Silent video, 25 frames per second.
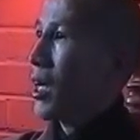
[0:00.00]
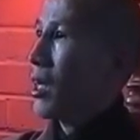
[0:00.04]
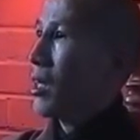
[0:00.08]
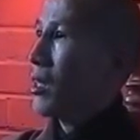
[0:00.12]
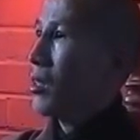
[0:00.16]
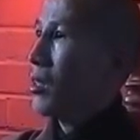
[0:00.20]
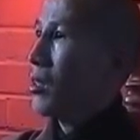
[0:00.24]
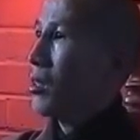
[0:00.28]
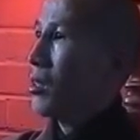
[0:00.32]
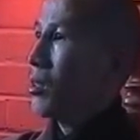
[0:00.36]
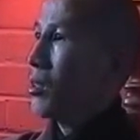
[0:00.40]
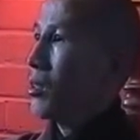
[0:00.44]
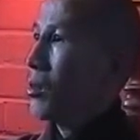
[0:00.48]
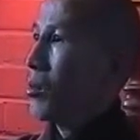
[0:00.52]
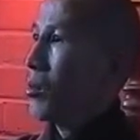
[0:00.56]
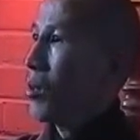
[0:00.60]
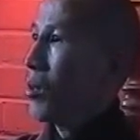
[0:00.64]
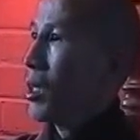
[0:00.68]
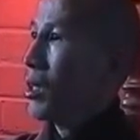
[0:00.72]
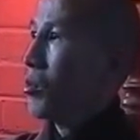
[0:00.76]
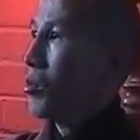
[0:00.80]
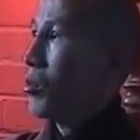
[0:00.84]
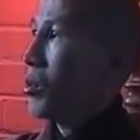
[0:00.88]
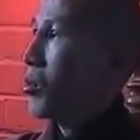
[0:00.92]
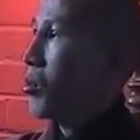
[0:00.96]
by the
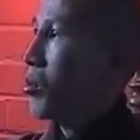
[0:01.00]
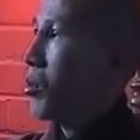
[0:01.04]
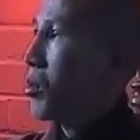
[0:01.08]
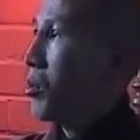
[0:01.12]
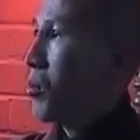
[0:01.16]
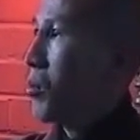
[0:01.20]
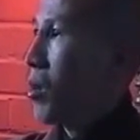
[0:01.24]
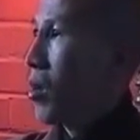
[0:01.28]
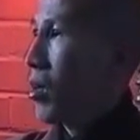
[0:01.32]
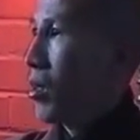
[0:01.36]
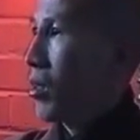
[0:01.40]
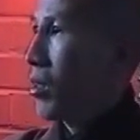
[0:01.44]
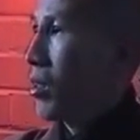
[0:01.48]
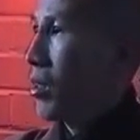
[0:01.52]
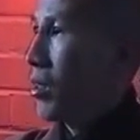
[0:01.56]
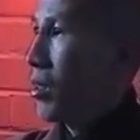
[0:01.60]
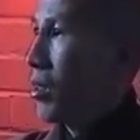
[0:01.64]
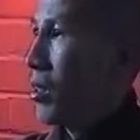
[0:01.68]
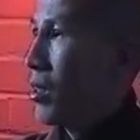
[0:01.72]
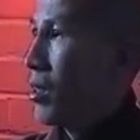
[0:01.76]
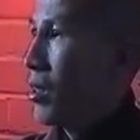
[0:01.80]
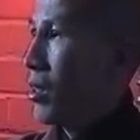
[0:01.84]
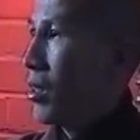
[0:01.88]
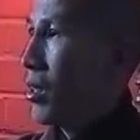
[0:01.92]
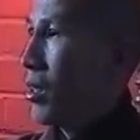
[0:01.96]
time when we
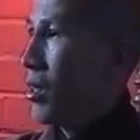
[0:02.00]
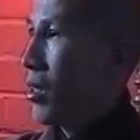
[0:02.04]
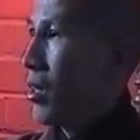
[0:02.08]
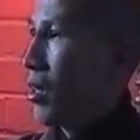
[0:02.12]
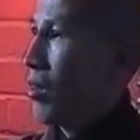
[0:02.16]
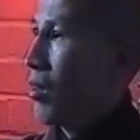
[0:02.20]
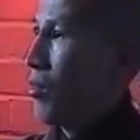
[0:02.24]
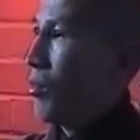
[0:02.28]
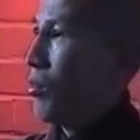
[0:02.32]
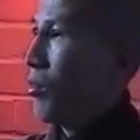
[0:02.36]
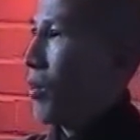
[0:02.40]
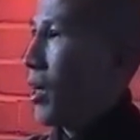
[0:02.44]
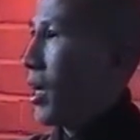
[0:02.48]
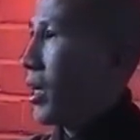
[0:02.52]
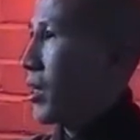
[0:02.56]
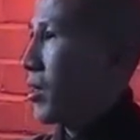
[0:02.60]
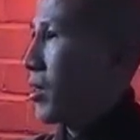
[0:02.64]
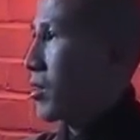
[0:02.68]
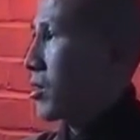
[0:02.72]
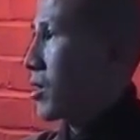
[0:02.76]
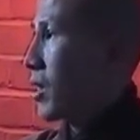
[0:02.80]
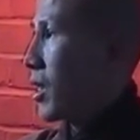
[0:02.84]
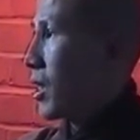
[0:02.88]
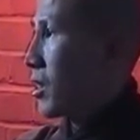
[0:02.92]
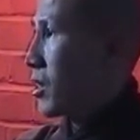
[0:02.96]
were born,
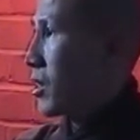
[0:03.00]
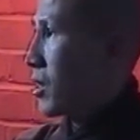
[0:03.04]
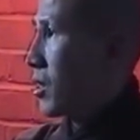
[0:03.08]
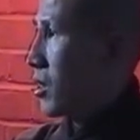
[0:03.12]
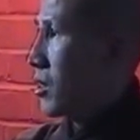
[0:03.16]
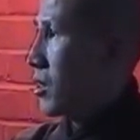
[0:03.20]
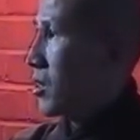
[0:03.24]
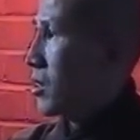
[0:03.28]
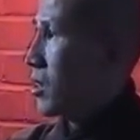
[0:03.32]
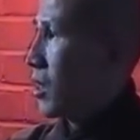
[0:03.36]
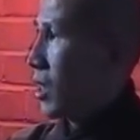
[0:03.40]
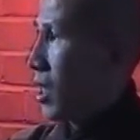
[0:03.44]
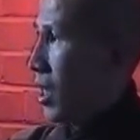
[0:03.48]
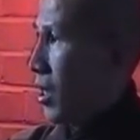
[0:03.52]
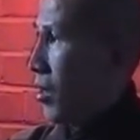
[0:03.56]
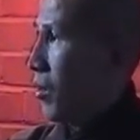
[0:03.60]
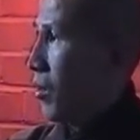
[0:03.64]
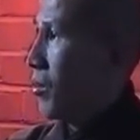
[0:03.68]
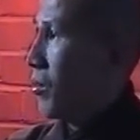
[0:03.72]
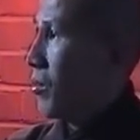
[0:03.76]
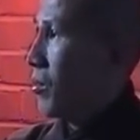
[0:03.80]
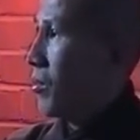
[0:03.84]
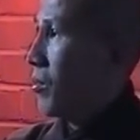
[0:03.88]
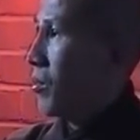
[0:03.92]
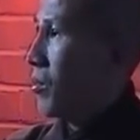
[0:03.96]
or 5 or
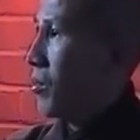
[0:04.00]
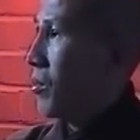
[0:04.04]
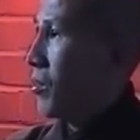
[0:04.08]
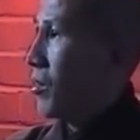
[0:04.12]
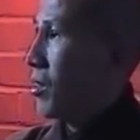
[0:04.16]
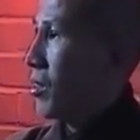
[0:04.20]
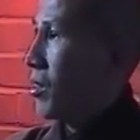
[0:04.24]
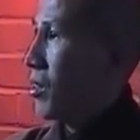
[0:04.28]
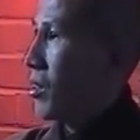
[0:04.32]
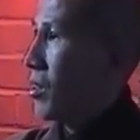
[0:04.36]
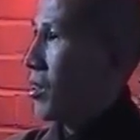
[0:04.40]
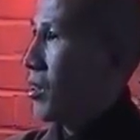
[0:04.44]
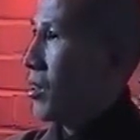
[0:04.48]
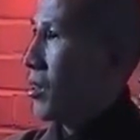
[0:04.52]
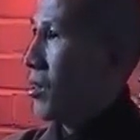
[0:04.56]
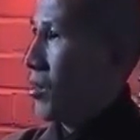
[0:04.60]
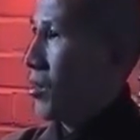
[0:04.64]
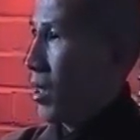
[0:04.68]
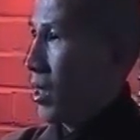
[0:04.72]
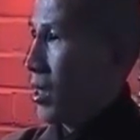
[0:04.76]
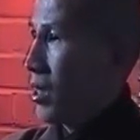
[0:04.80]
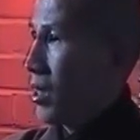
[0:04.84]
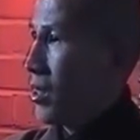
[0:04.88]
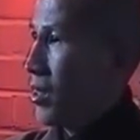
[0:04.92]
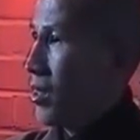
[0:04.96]
10 years ago,
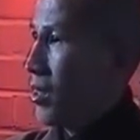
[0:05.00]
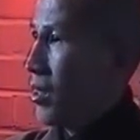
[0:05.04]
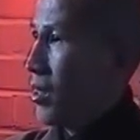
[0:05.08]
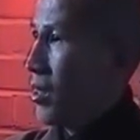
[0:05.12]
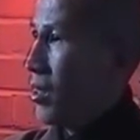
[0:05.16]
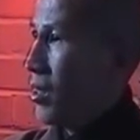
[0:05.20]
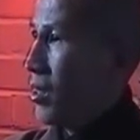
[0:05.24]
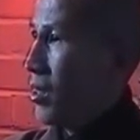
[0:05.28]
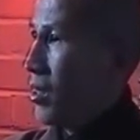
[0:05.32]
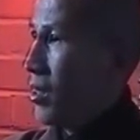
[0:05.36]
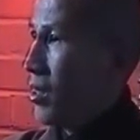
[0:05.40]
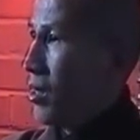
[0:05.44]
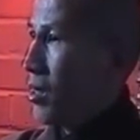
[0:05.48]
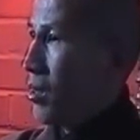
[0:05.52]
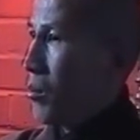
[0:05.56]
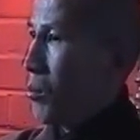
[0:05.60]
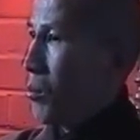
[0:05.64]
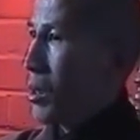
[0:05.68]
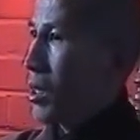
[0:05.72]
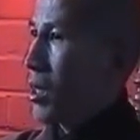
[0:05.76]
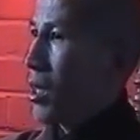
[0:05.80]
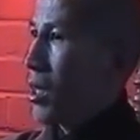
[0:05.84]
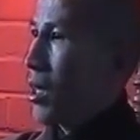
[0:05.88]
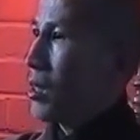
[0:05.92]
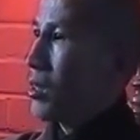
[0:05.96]
right?
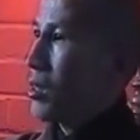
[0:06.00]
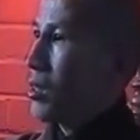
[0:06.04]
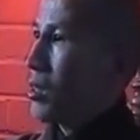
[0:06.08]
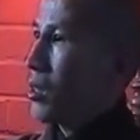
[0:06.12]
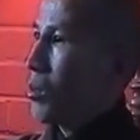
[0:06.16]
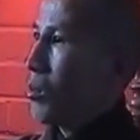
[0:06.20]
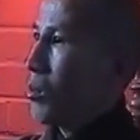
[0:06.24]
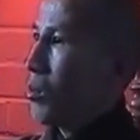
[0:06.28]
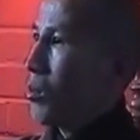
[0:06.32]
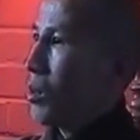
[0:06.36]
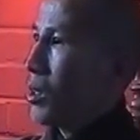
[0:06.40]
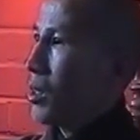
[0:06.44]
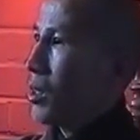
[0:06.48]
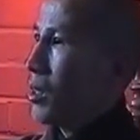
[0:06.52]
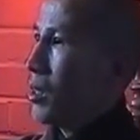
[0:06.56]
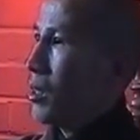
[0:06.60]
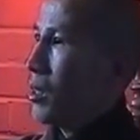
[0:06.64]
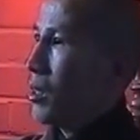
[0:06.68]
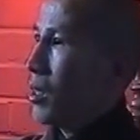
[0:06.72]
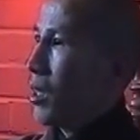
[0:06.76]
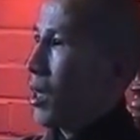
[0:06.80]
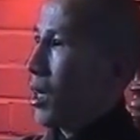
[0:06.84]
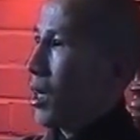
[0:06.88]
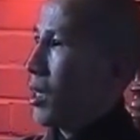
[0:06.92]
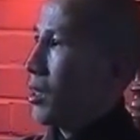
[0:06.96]

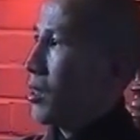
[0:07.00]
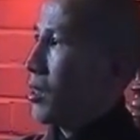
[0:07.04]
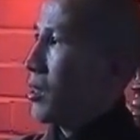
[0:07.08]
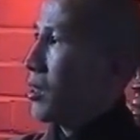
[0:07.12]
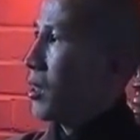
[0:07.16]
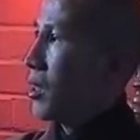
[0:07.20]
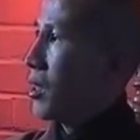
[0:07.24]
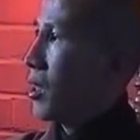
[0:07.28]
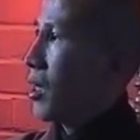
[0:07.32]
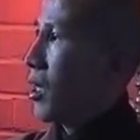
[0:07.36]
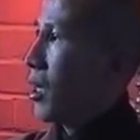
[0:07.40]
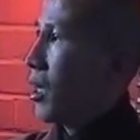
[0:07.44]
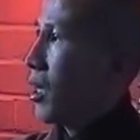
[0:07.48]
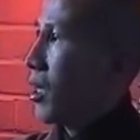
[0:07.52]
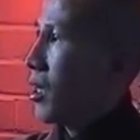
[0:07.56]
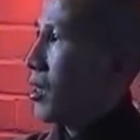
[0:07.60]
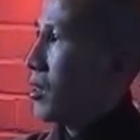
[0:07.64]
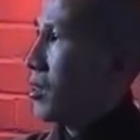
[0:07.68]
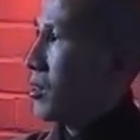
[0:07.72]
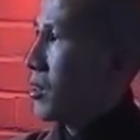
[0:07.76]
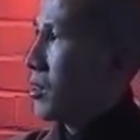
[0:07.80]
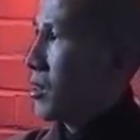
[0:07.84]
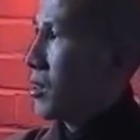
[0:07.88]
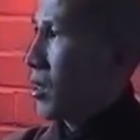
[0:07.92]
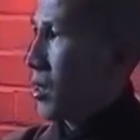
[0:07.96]
Because we
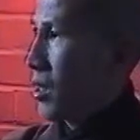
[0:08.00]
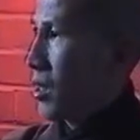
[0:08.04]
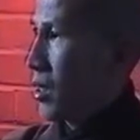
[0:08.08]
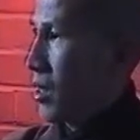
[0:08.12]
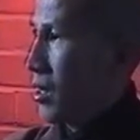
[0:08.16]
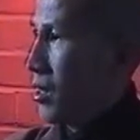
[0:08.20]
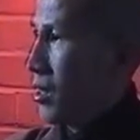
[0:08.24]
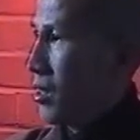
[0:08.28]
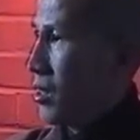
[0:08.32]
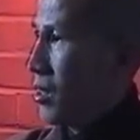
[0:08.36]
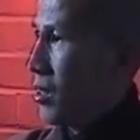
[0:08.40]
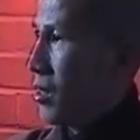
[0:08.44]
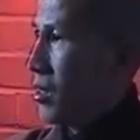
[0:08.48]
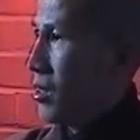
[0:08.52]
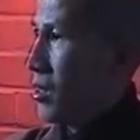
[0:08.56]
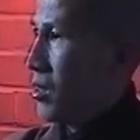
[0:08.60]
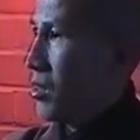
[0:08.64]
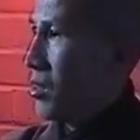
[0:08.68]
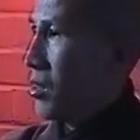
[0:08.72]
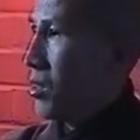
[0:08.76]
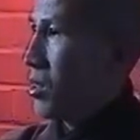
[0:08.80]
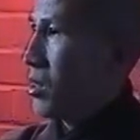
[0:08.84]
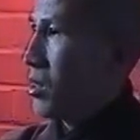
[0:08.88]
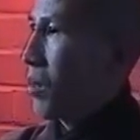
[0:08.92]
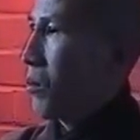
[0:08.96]

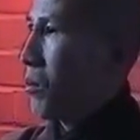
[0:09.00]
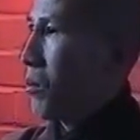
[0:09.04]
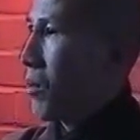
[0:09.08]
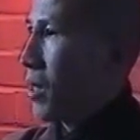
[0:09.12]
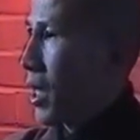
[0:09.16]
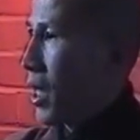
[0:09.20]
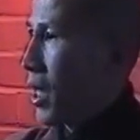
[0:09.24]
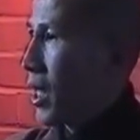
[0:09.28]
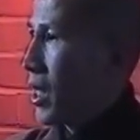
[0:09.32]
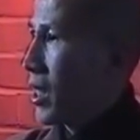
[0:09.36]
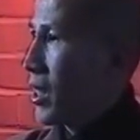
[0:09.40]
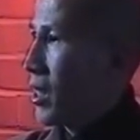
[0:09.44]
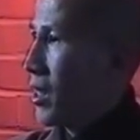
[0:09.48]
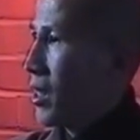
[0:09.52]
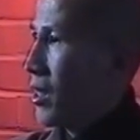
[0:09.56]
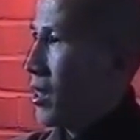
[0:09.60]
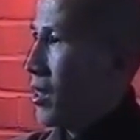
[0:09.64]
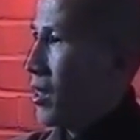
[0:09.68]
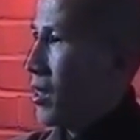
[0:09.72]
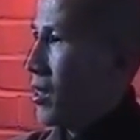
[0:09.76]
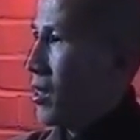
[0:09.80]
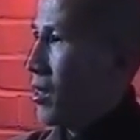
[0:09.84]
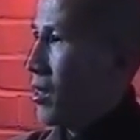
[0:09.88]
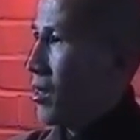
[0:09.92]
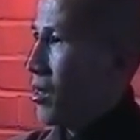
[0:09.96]
unconsciously
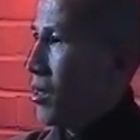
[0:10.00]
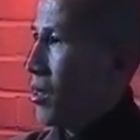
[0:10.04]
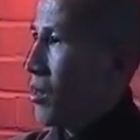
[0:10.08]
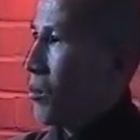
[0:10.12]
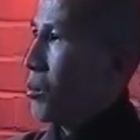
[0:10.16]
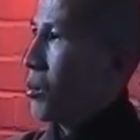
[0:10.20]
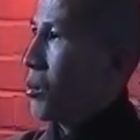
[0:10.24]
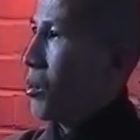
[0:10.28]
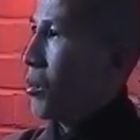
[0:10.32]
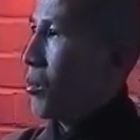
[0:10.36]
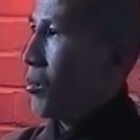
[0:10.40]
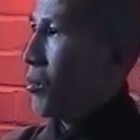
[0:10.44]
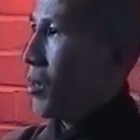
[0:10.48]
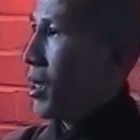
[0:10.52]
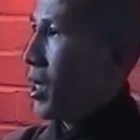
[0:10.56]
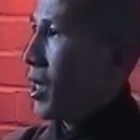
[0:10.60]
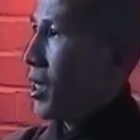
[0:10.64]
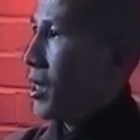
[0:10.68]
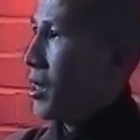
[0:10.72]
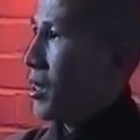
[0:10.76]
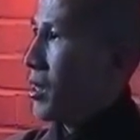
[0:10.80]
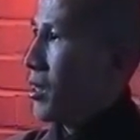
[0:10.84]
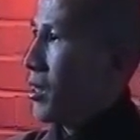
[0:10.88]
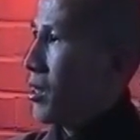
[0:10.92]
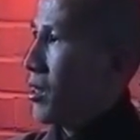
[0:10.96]
supply,
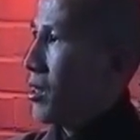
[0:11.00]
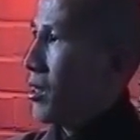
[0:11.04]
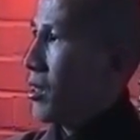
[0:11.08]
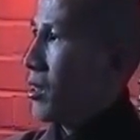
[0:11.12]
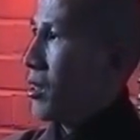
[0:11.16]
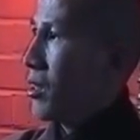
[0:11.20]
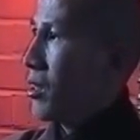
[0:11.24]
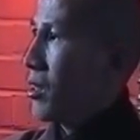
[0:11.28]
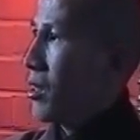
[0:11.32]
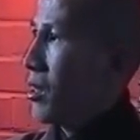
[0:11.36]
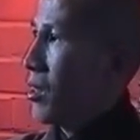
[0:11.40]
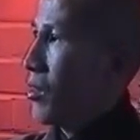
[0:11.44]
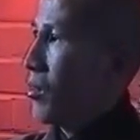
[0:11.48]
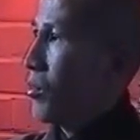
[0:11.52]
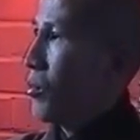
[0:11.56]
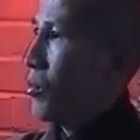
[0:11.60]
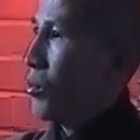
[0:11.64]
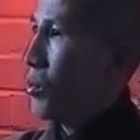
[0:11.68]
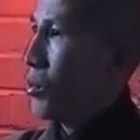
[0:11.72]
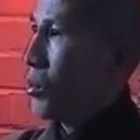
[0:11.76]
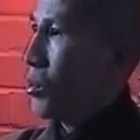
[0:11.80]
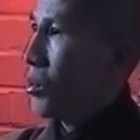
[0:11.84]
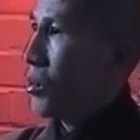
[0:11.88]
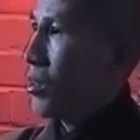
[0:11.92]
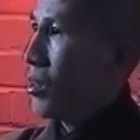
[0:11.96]
provide
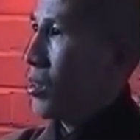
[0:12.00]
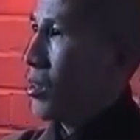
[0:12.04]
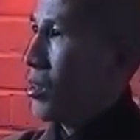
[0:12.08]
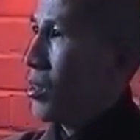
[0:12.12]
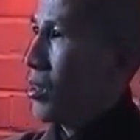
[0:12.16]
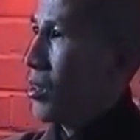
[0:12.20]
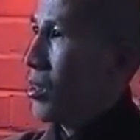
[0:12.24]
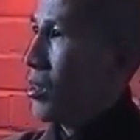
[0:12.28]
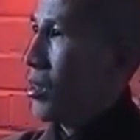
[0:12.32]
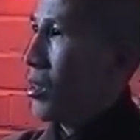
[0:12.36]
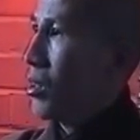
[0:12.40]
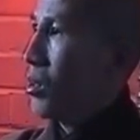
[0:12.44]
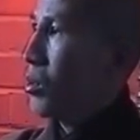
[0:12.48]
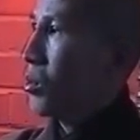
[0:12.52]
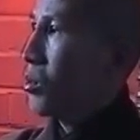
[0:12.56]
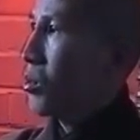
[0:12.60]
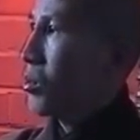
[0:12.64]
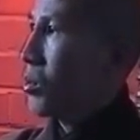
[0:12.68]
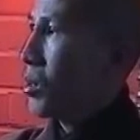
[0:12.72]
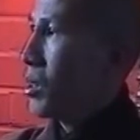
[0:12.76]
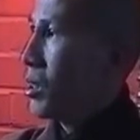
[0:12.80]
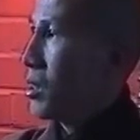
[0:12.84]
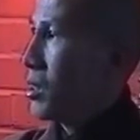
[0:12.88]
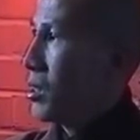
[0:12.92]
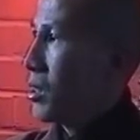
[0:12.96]
the food,
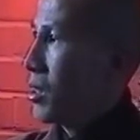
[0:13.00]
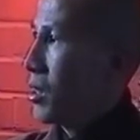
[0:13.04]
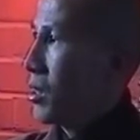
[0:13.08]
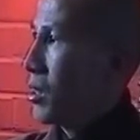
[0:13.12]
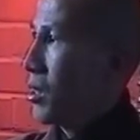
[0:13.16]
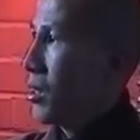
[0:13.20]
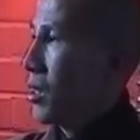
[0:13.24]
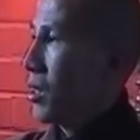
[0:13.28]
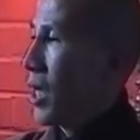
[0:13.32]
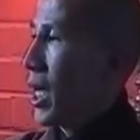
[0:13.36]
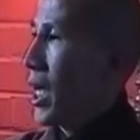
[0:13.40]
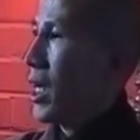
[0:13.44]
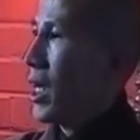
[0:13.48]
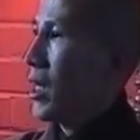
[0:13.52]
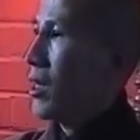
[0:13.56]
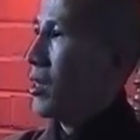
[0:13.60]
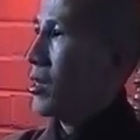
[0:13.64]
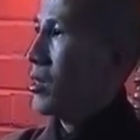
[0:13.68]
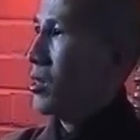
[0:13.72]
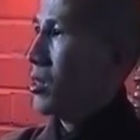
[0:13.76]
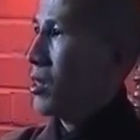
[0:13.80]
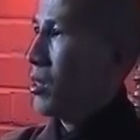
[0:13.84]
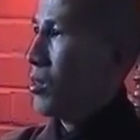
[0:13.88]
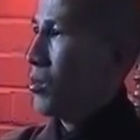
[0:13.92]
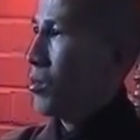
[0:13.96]
the nutrition,
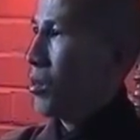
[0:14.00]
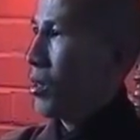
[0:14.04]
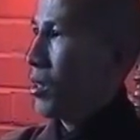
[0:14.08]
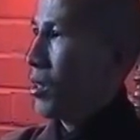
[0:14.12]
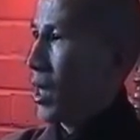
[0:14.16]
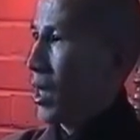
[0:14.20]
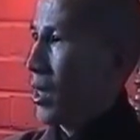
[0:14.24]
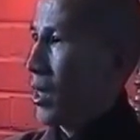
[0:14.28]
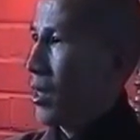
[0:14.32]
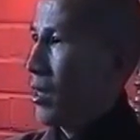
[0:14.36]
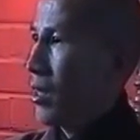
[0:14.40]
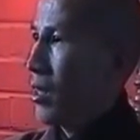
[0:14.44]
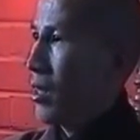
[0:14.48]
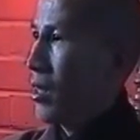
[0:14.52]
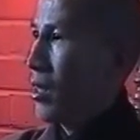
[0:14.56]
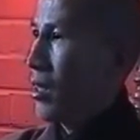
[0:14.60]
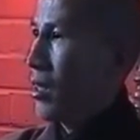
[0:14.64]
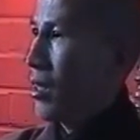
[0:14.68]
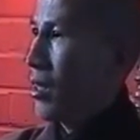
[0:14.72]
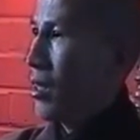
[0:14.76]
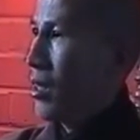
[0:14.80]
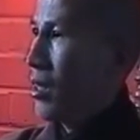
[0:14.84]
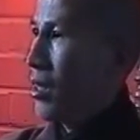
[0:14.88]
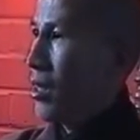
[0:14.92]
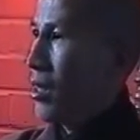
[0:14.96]
the energy for
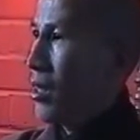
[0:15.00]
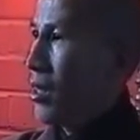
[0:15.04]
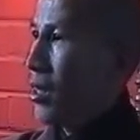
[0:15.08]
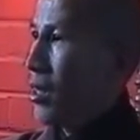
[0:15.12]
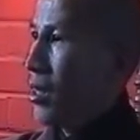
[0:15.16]
that.